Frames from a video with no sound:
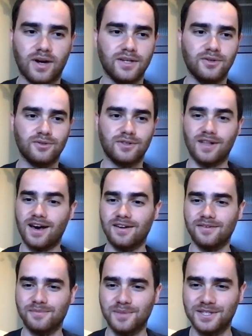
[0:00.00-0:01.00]
I use a lot
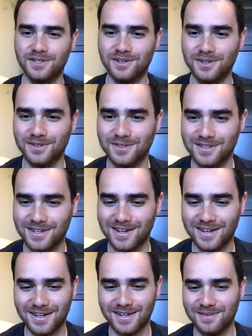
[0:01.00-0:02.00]
of materials,
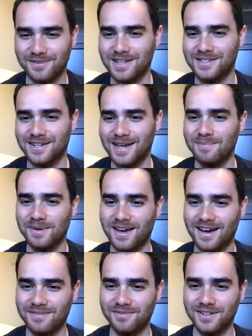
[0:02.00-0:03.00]
events, and
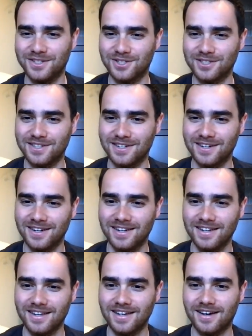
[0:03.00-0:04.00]
API features here
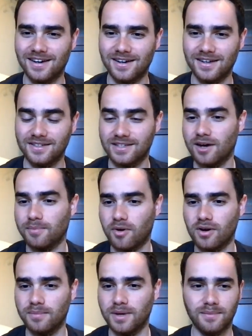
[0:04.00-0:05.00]
to help
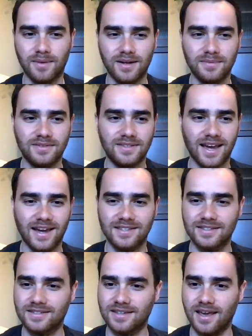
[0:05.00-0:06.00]
automate my
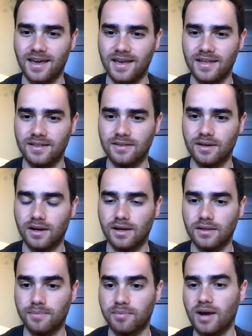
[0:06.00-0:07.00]
tasks. And
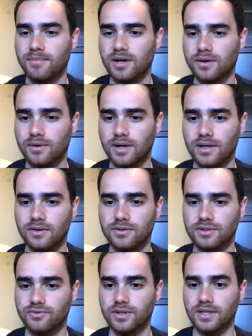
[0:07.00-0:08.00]
the primary one I use
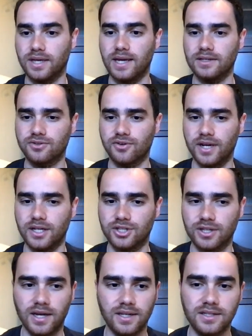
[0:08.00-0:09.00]
is really case
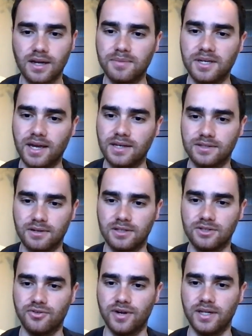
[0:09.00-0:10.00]
creation. Anytime a case gets
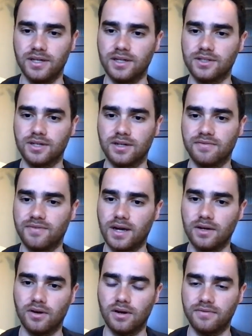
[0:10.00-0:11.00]
created, it's going to
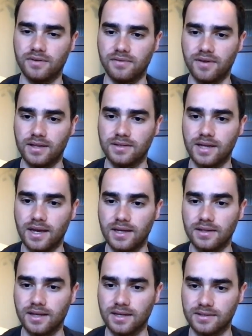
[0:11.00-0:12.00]
fire off an event
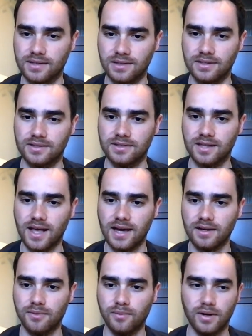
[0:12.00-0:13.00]
and get sent to
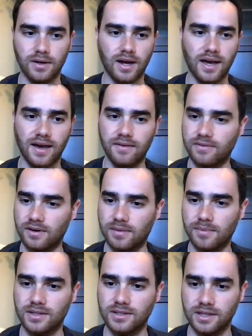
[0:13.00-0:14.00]
Slack, where I have
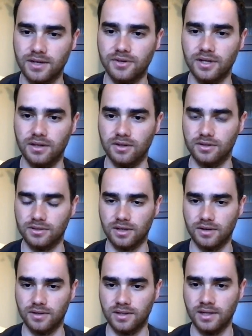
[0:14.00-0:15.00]
my security alerts
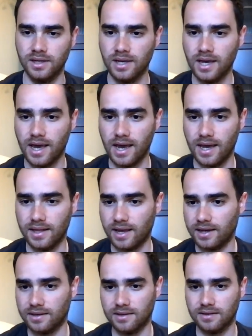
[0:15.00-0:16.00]
going, and
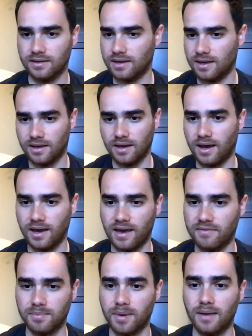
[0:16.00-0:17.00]
I have
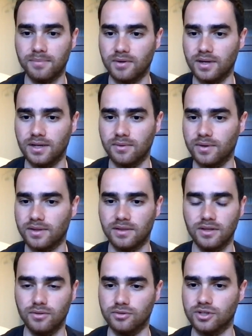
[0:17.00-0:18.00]
it populating with
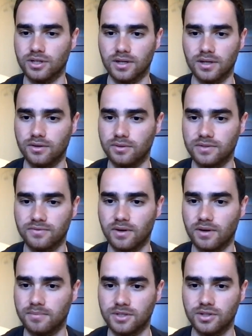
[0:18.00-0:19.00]
user, who it's
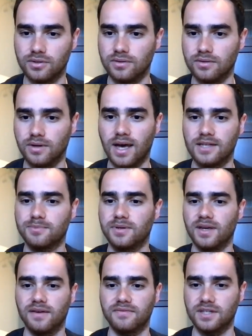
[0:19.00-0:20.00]
from, to
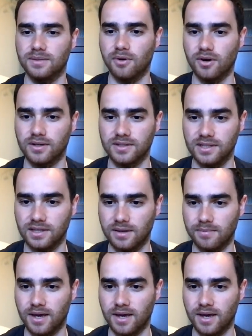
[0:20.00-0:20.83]
SPF, DMARC, DKIM